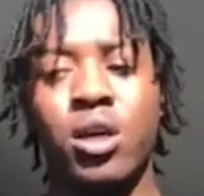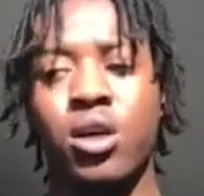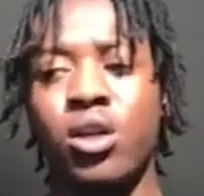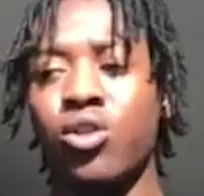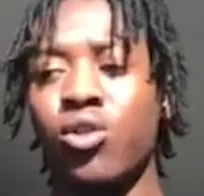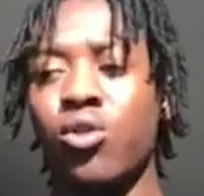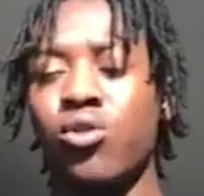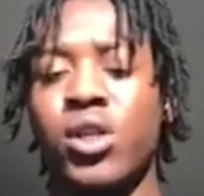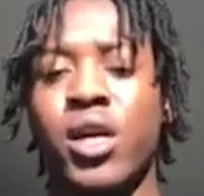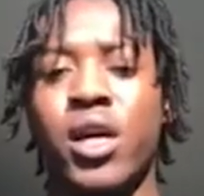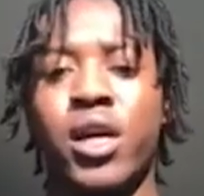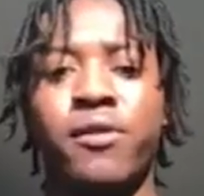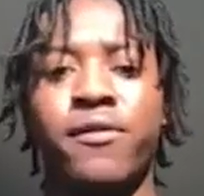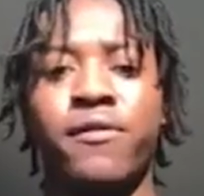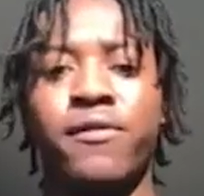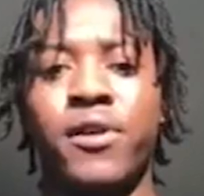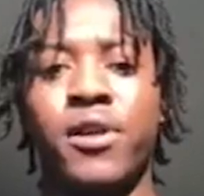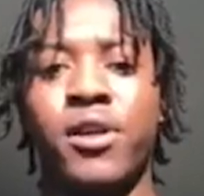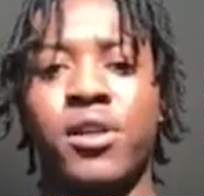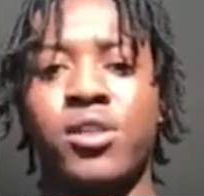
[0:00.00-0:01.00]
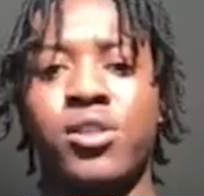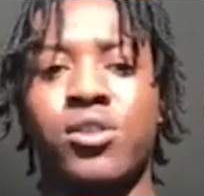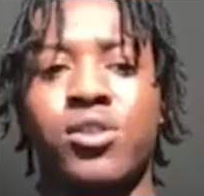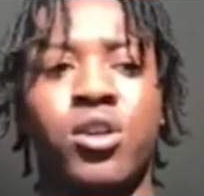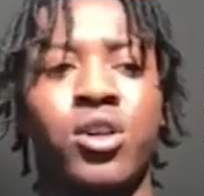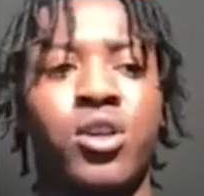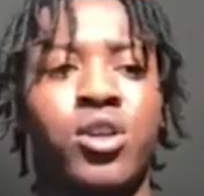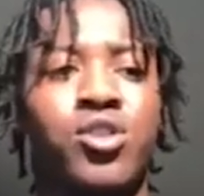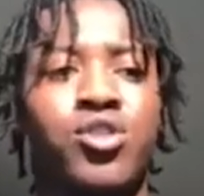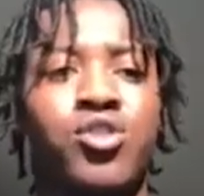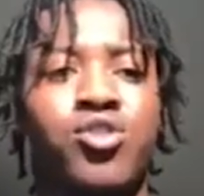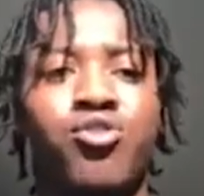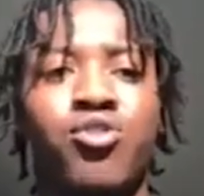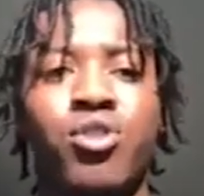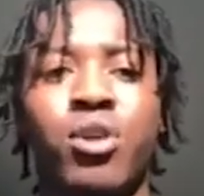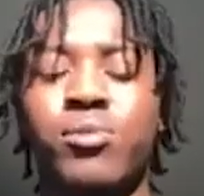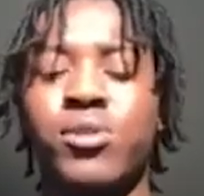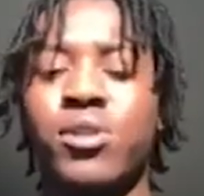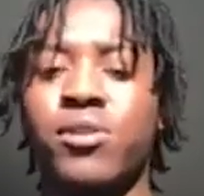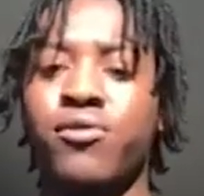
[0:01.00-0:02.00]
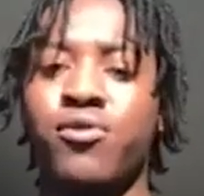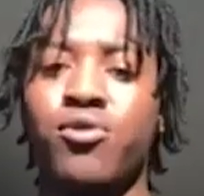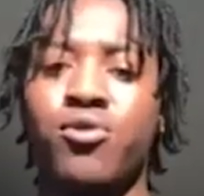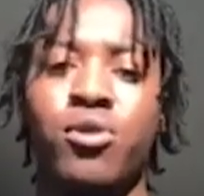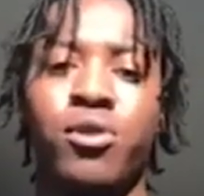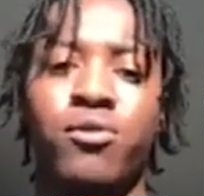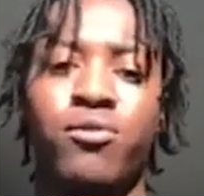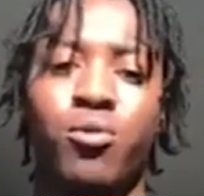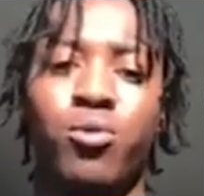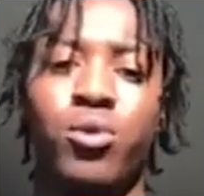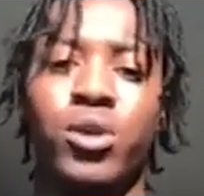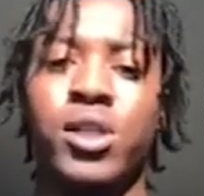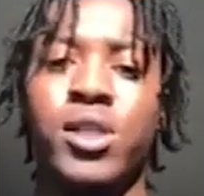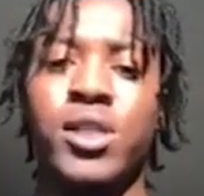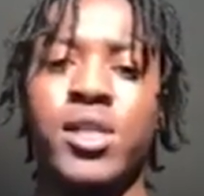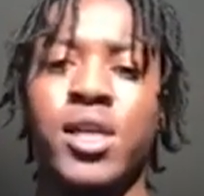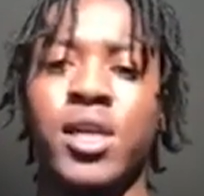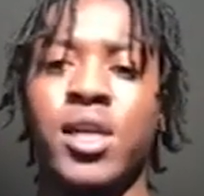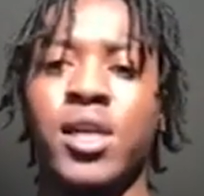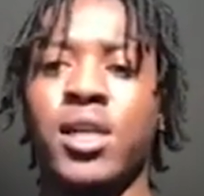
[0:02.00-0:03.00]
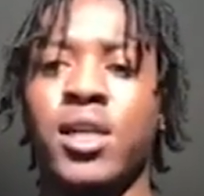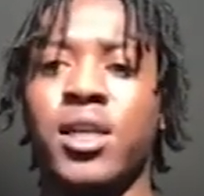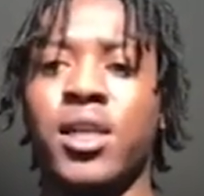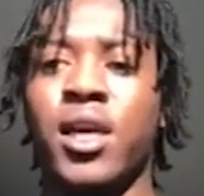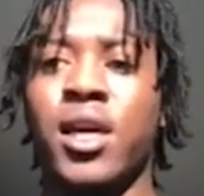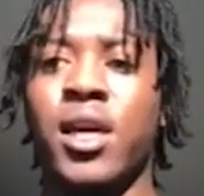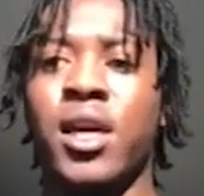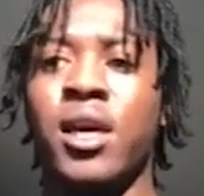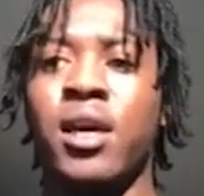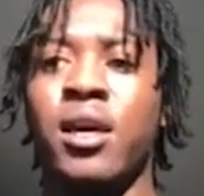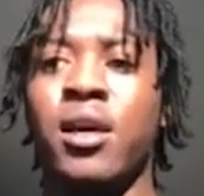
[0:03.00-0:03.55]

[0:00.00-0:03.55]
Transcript: those kind of things, uh, scripts if you even want to take it there,